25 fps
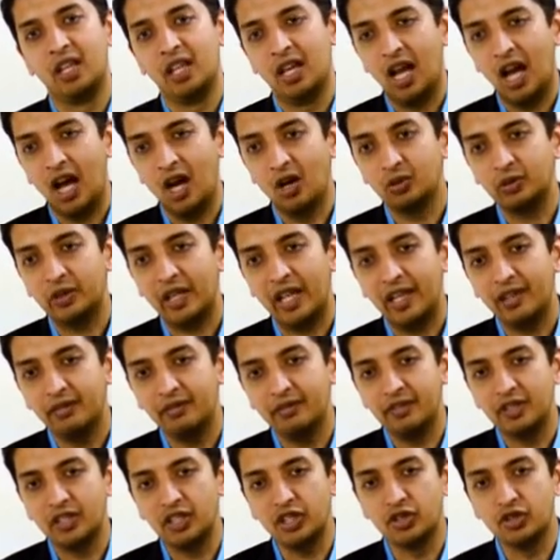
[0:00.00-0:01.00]
How
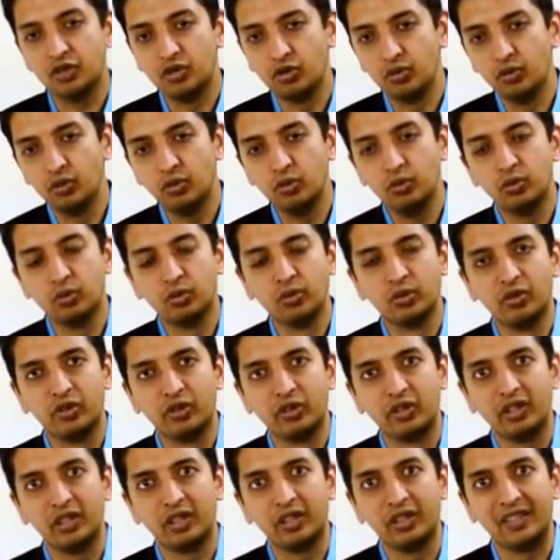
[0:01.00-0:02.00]
can we
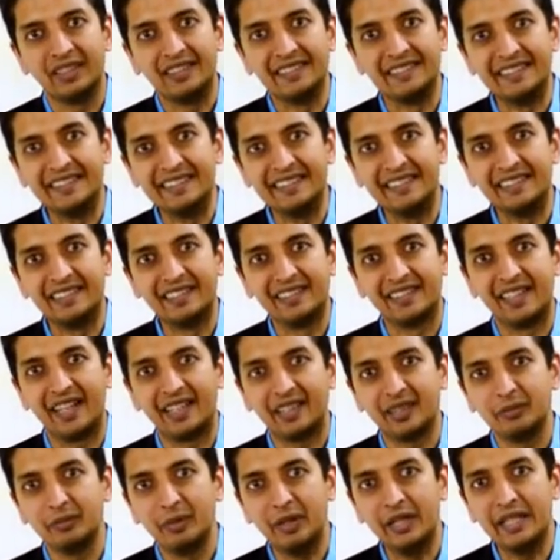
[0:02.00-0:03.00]
use these
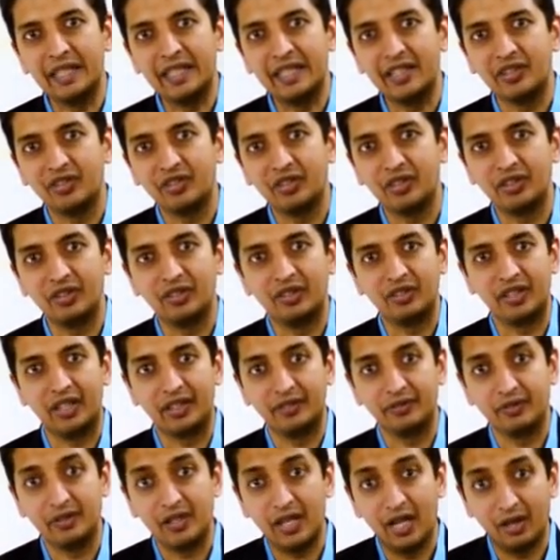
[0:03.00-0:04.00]
recommendations
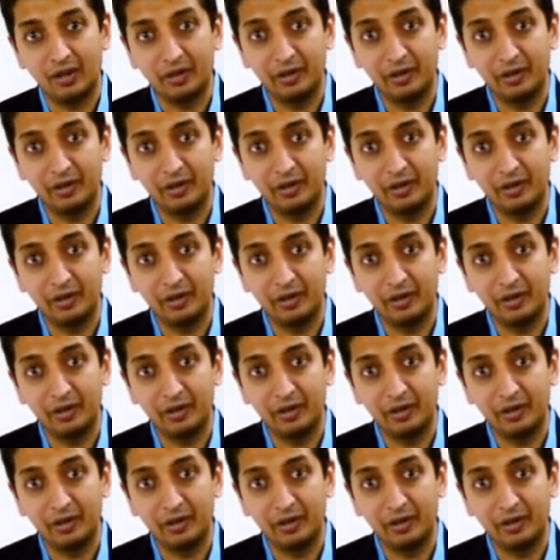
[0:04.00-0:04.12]
that we are